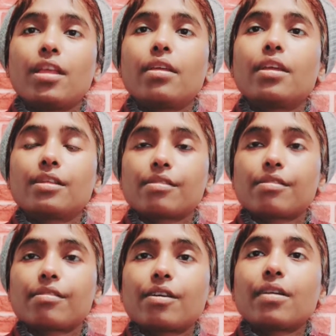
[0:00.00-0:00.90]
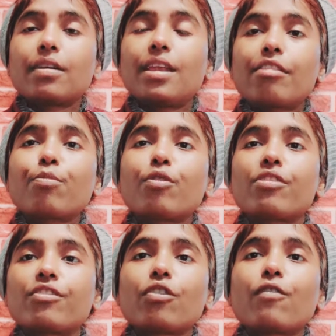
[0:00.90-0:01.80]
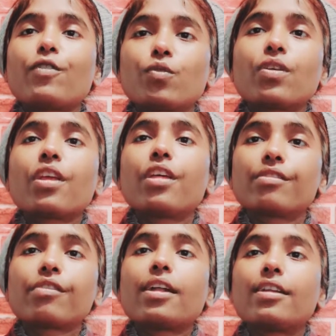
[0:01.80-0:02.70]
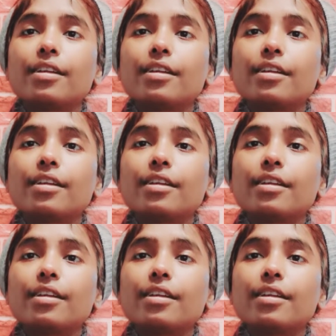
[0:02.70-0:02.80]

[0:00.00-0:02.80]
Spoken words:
It is the next procedure of the cooking is started.